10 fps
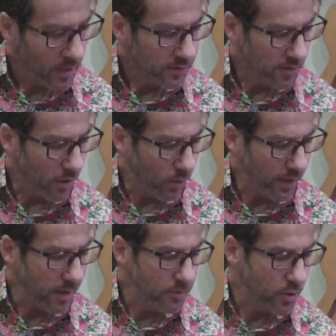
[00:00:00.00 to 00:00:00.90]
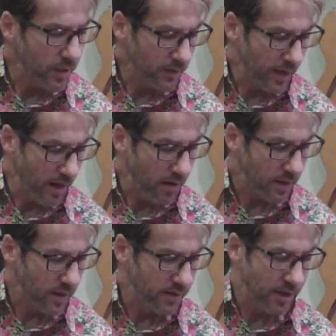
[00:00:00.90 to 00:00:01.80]
so what I'm doing there
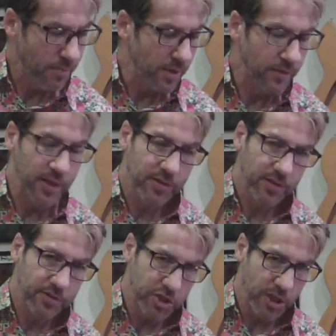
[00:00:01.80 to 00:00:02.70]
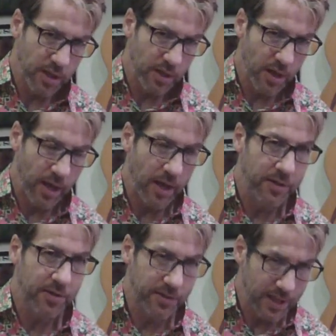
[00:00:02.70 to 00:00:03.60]
is I'm in this G,
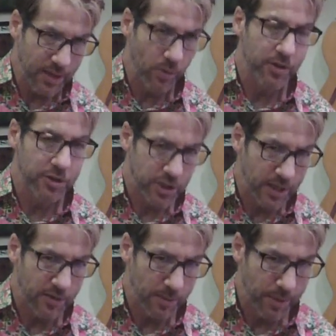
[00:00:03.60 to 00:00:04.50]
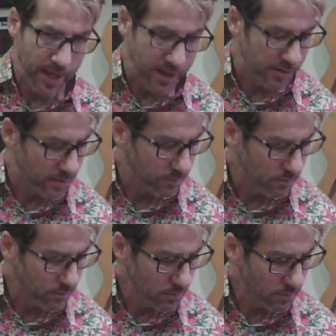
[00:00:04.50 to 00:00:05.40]
C with a G in the bass
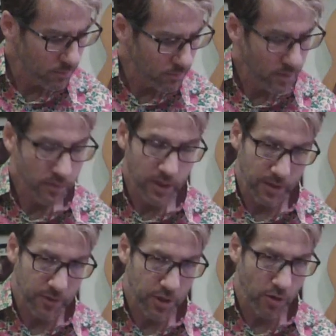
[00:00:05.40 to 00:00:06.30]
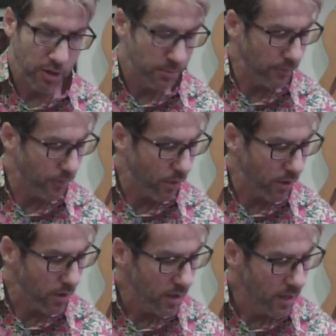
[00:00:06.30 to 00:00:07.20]
that I've shown you
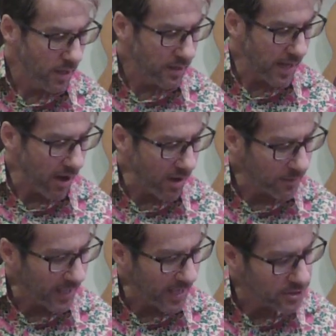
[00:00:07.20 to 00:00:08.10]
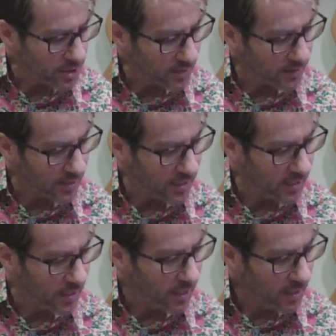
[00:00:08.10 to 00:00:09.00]
before. Now I'm catching
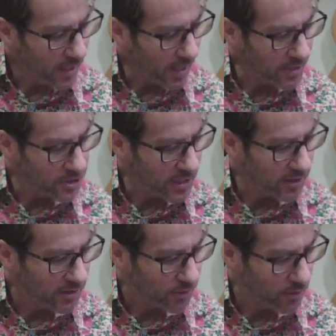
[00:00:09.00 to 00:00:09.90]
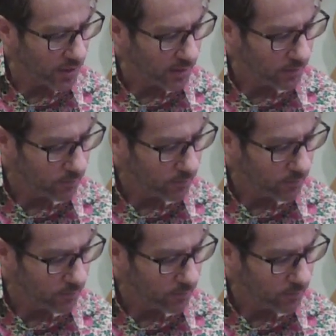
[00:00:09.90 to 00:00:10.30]
the G string,